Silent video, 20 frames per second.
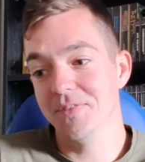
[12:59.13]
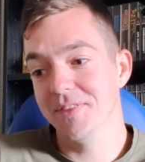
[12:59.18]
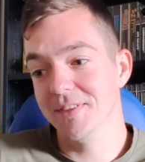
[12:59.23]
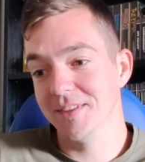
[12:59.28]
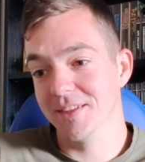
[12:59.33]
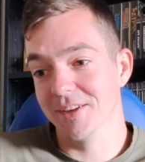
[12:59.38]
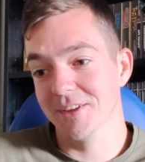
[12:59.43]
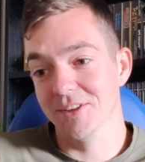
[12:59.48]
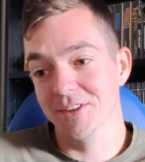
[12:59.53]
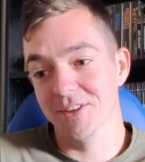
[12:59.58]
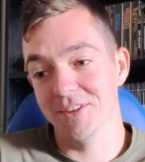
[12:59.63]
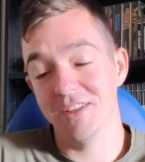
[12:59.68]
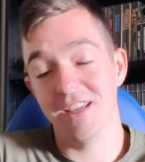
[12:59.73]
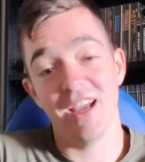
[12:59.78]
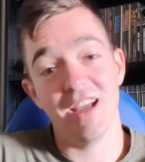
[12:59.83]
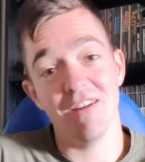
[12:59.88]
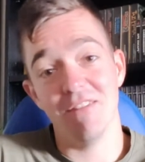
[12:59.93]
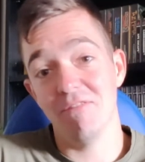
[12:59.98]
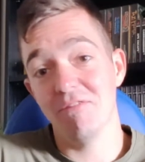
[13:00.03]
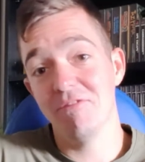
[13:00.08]
So
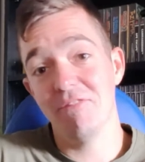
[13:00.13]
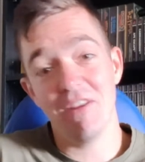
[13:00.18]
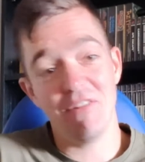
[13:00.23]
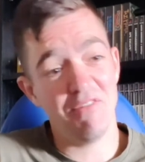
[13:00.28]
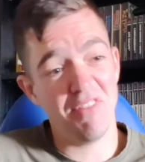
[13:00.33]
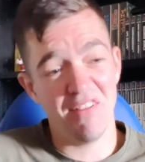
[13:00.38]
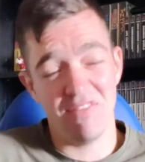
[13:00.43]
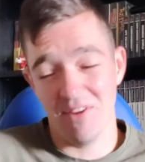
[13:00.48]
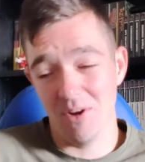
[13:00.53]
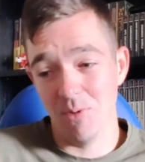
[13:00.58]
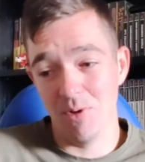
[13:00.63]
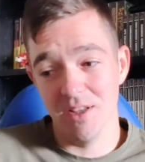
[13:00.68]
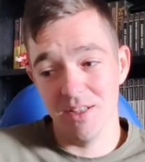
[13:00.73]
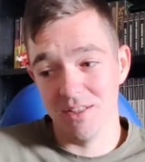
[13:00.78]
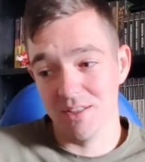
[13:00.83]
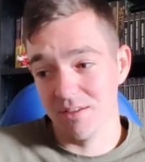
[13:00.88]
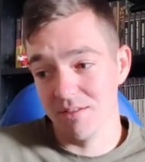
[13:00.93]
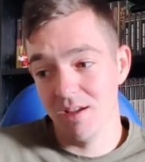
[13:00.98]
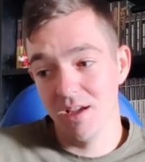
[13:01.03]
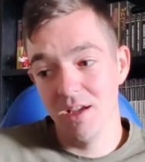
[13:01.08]
yeah, 50
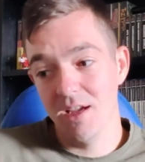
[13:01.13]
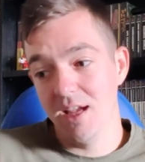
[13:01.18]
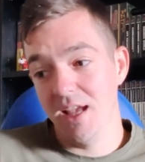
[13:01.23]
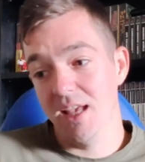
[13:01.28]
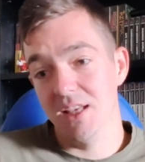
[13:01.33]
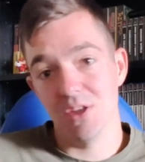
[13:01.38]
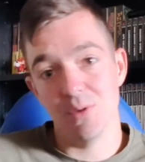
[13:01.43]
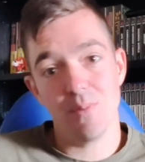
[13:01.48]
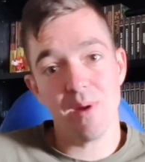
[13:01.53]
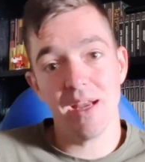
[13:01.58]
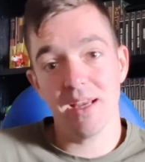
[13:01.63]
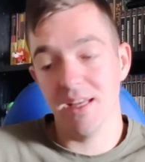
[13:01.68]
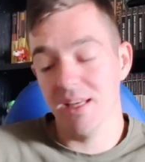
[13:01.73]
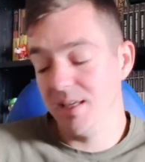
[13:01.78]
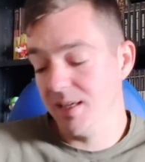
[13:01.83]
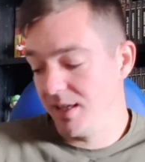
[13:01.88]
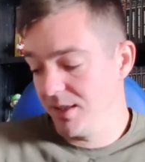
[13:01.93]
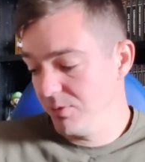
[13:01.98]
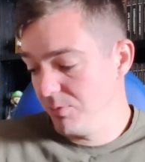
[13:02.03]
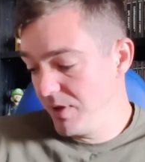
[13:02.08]
quid is a
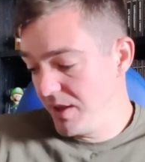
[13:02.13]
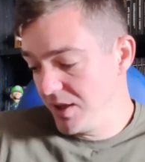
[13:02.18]
banging deal.